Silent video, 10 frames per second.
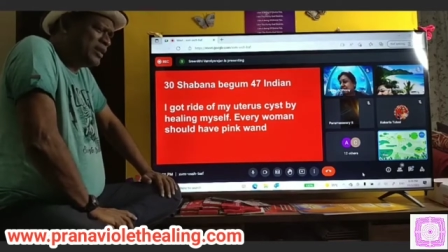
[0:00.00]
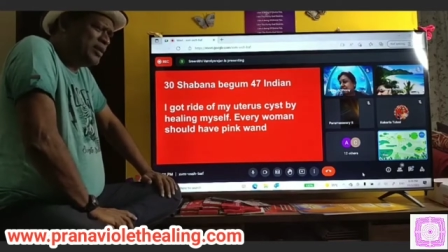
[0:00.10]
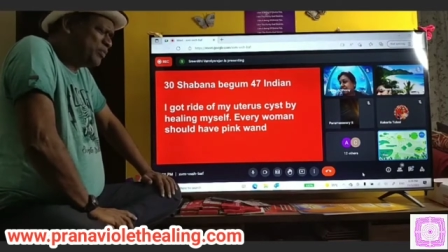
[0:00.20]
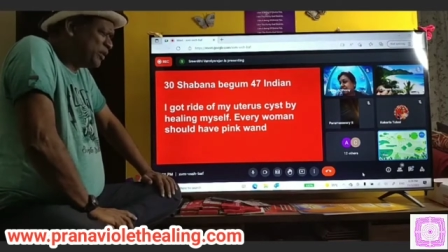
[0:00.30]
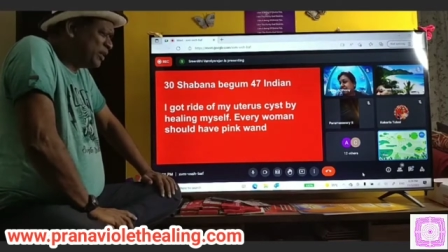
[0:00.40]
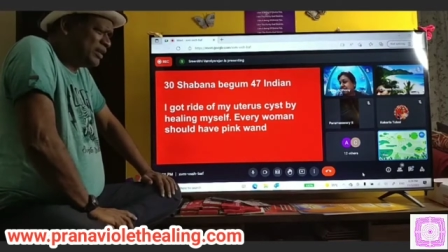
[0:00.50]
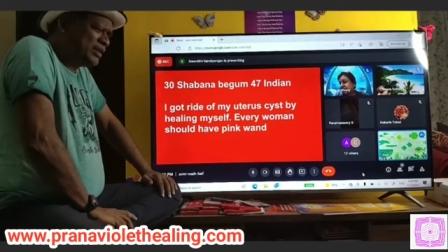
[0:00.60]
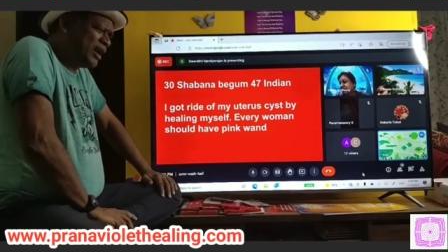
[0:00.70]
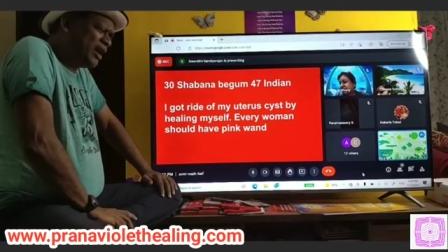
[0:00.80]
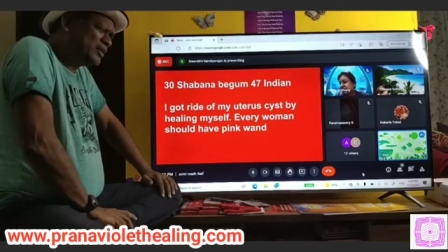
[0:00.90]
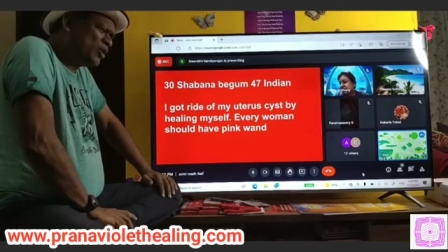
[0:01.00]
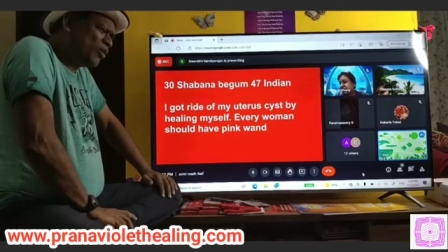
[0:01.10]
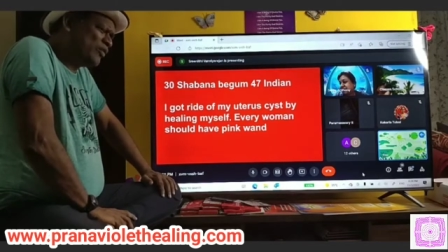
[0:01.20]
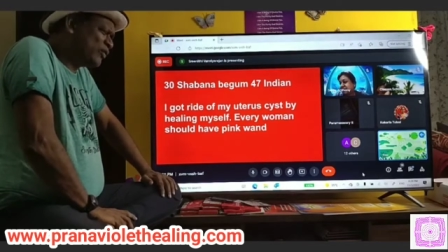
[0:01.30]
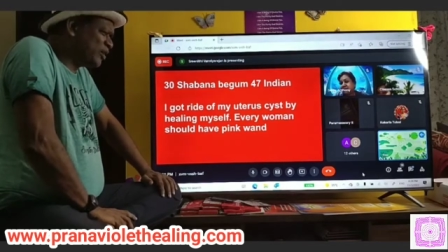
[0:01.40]
he hugged the
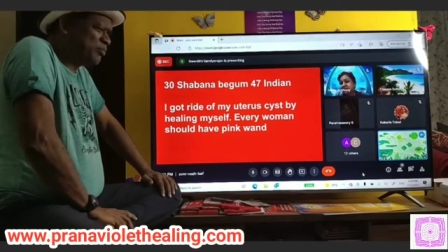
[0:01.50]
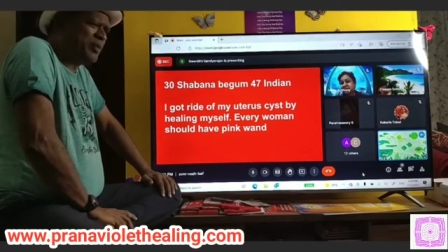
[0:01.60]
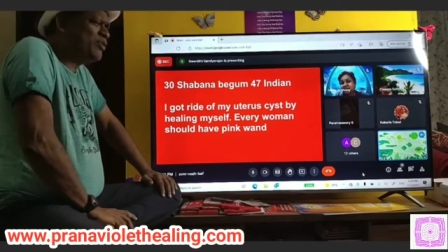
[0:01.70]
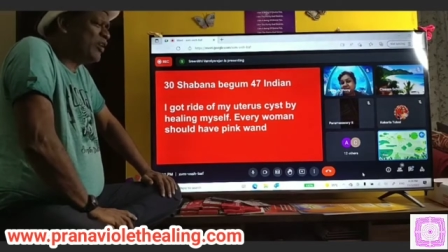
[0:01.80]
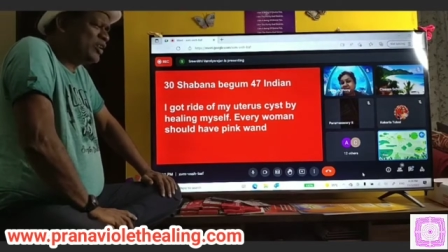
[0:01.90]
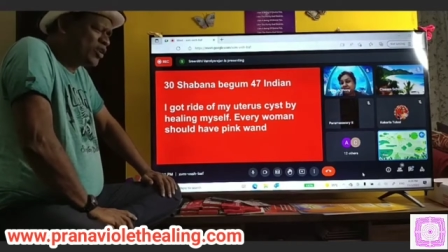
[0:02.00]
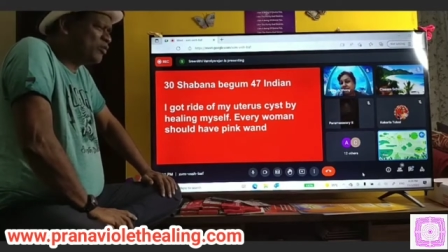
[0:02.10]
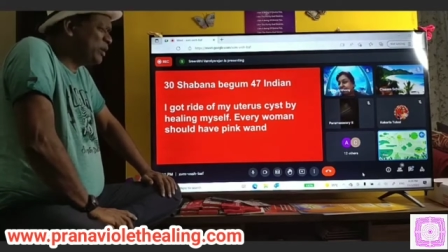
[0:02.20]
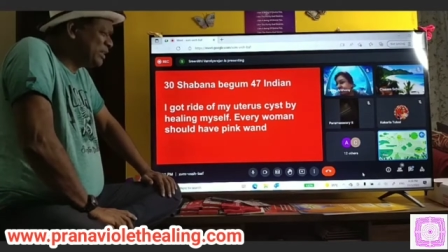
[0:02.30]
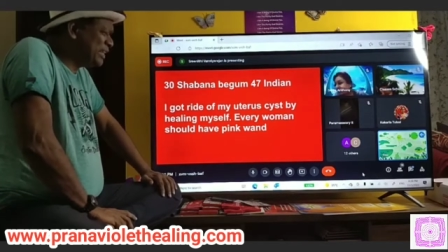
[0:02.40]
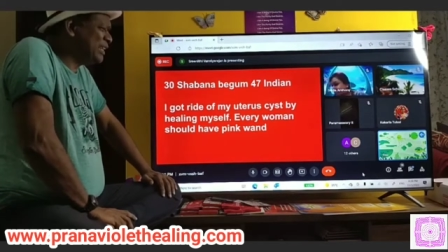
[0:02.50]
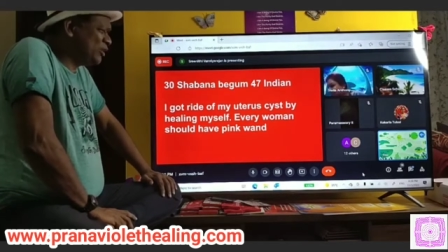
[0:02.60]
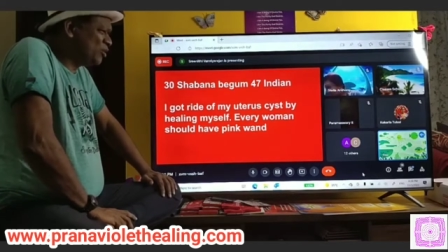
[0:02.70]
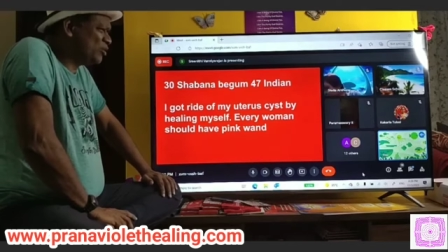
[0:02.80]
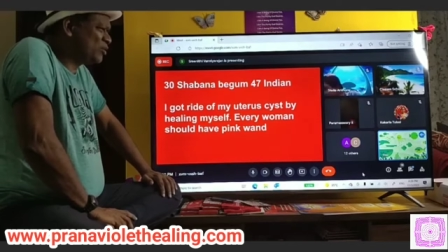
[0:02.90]
wife and the pain went off
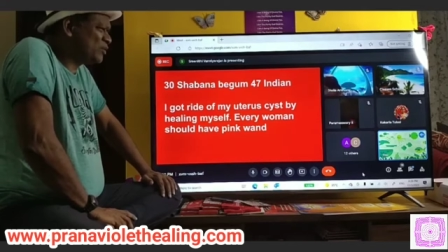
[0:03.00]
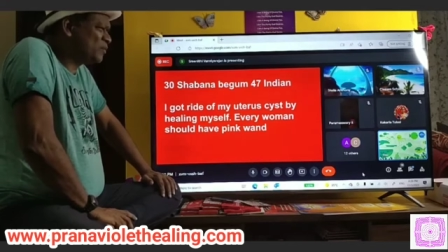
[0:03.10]
immediately, you know.